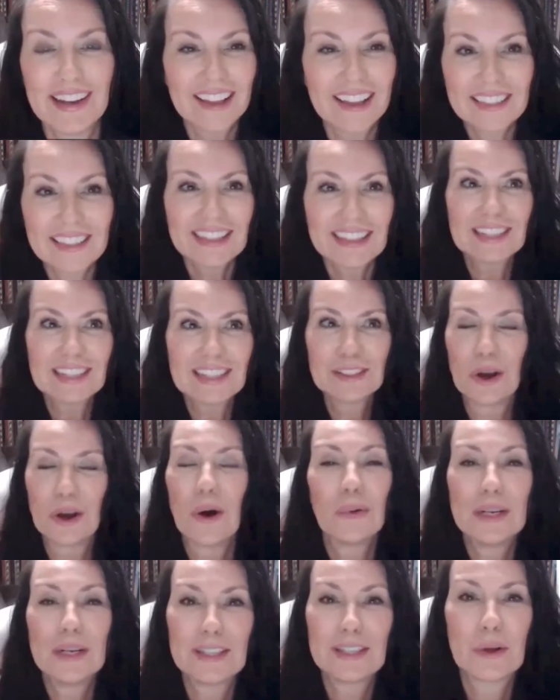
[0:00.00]
I think that's
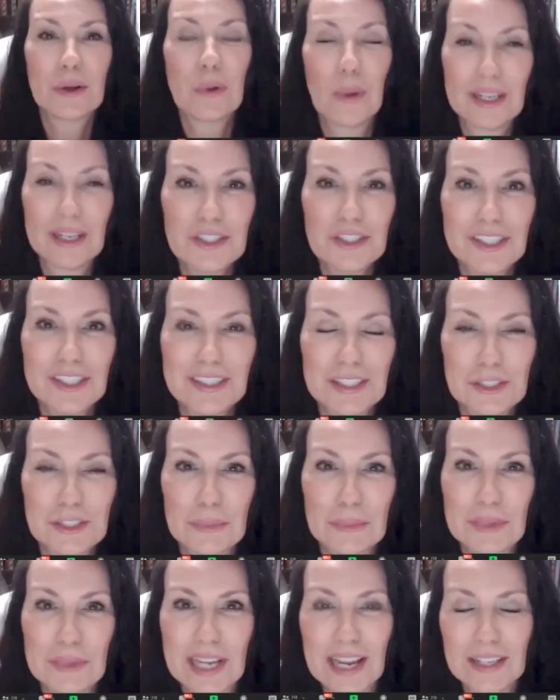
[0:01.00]
always a question that
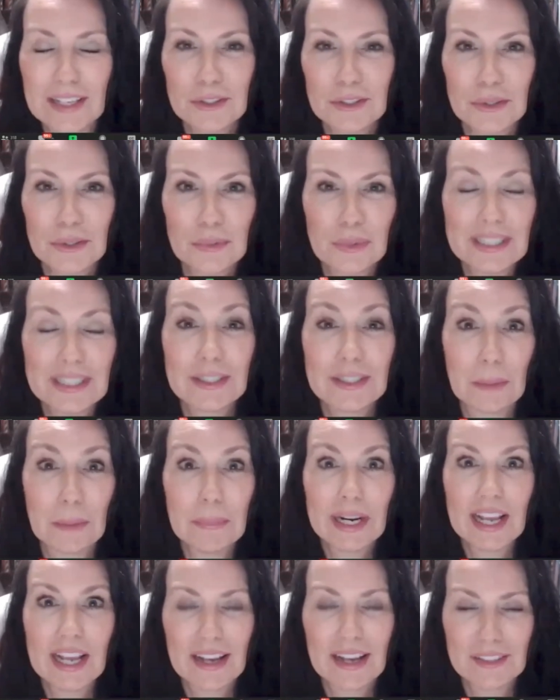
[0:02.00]
should be answered when
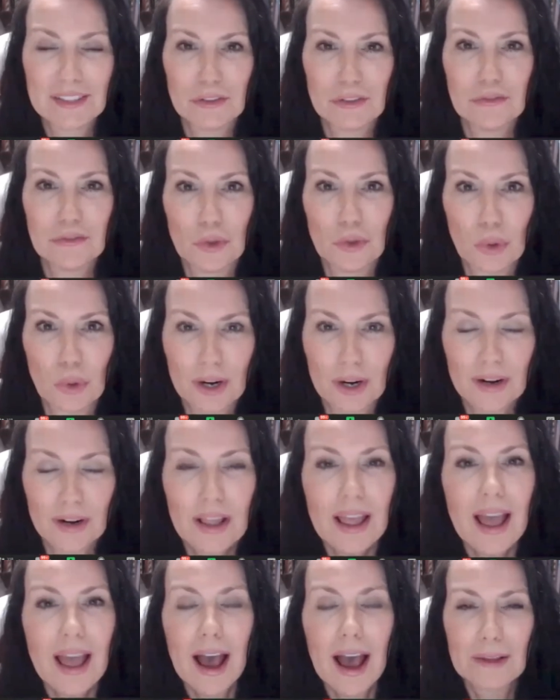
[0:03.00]
somebody has the floor.
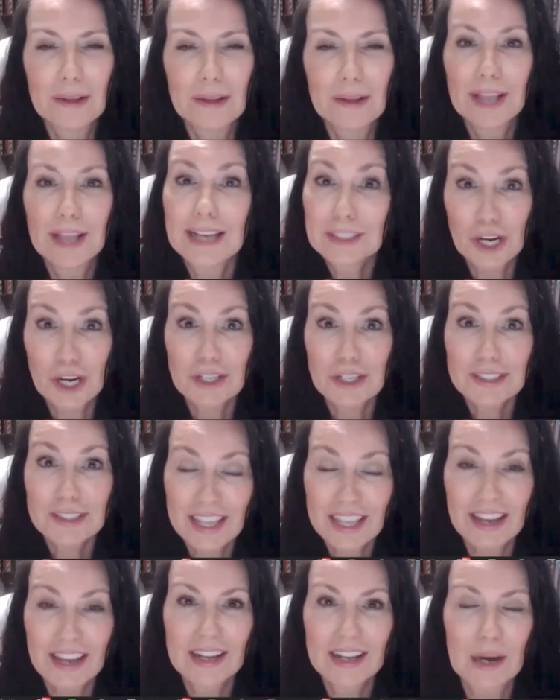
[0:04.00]
Like Chuck
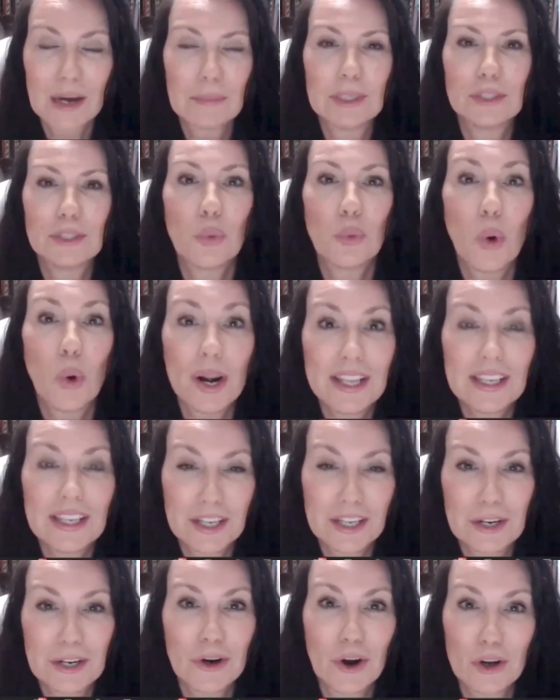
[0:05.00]
said, I'm a
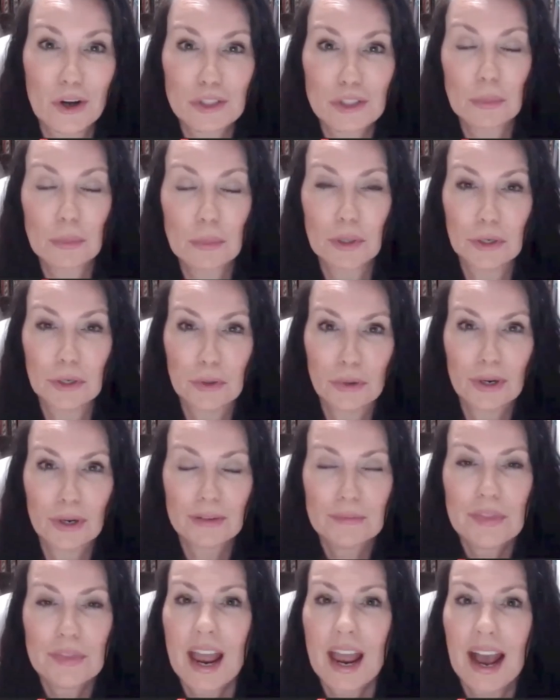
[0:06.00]
20-year
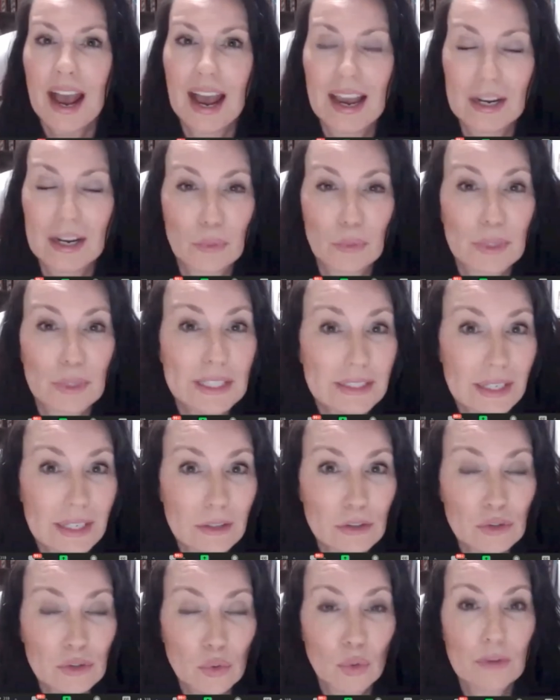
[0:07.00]
entrepreneur. I had a
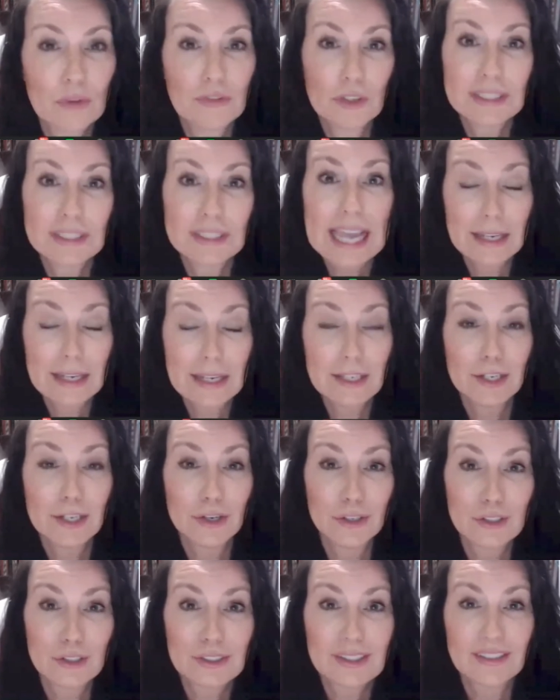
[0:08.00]
retail store for 10
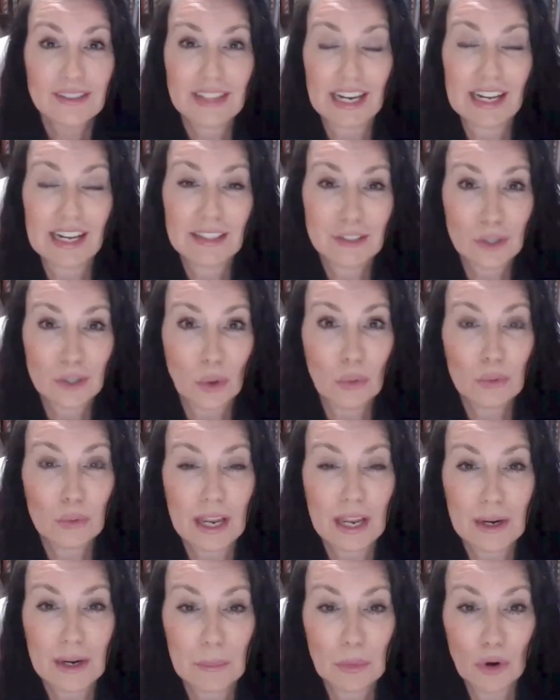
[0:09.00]
years that I
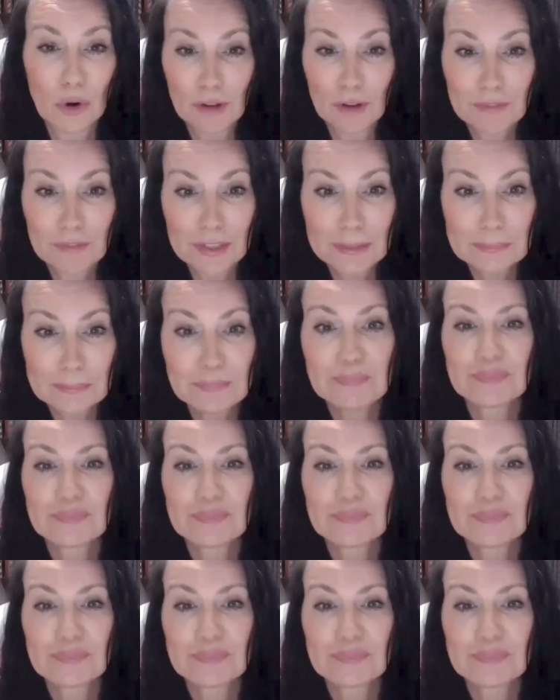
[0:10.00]
sold at a profit.